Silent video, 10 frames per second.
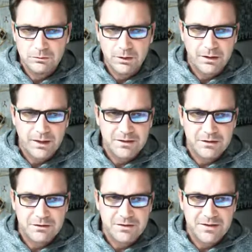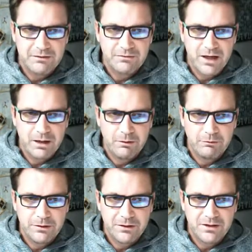Okay, so to save time, I've
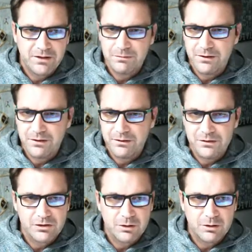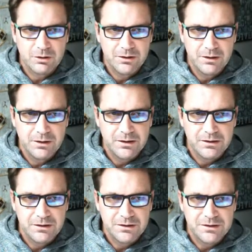already typed in the description. As
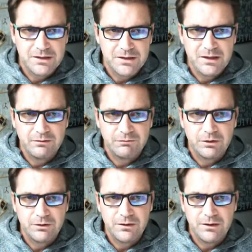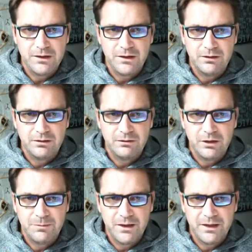you can see, I've got the
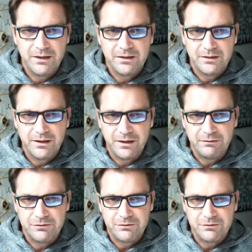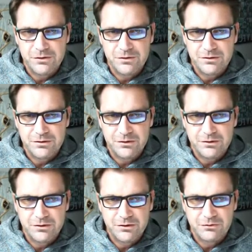notepad, and I've just used
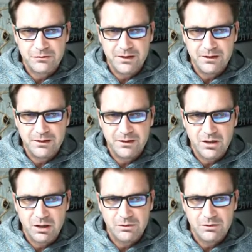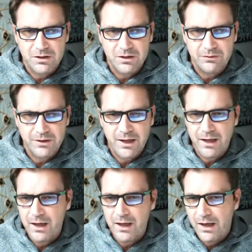those 3 examples over there,
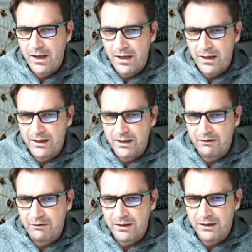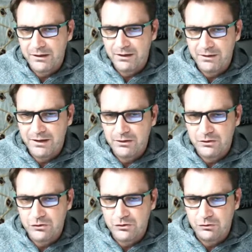and I've plugged them
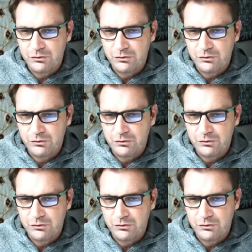into